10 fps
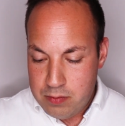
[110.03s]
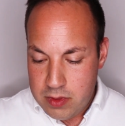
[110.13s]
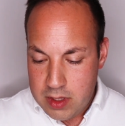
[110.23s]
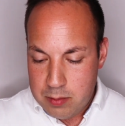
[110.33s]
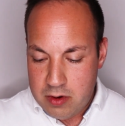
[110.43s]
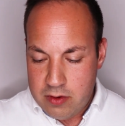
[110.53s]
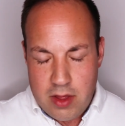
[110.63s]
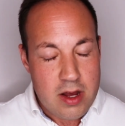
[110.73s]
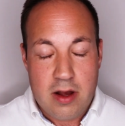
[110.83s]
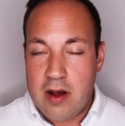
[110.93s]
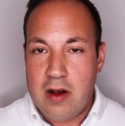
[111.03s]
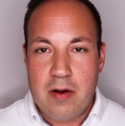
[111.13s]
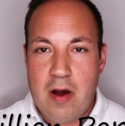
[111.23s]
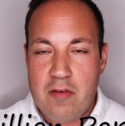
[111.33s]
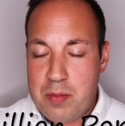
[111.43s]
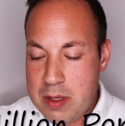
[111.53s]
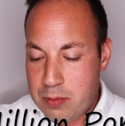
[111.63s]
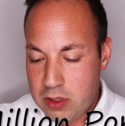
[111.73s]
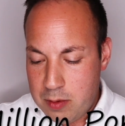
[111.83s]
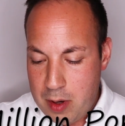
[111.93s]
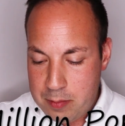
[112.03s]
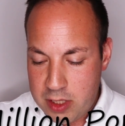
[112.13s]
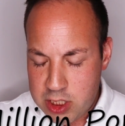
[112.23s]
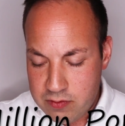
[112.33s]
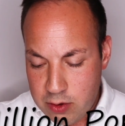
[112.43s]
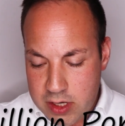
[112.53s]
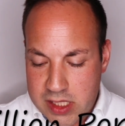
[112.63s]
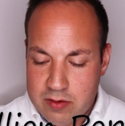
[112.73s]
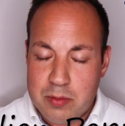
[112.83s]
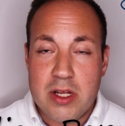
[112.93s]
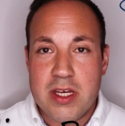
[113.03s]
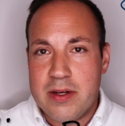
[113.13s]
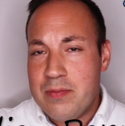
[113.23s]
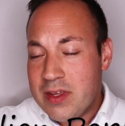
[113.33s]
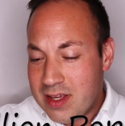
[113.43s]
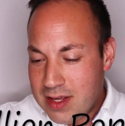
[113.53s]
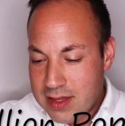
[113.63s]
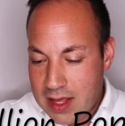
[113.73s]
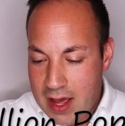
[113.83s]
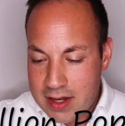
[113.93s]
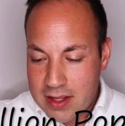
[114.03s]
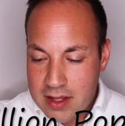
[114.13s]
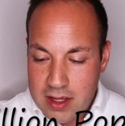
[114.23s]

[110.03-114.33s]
number of people, a population of 37 million, that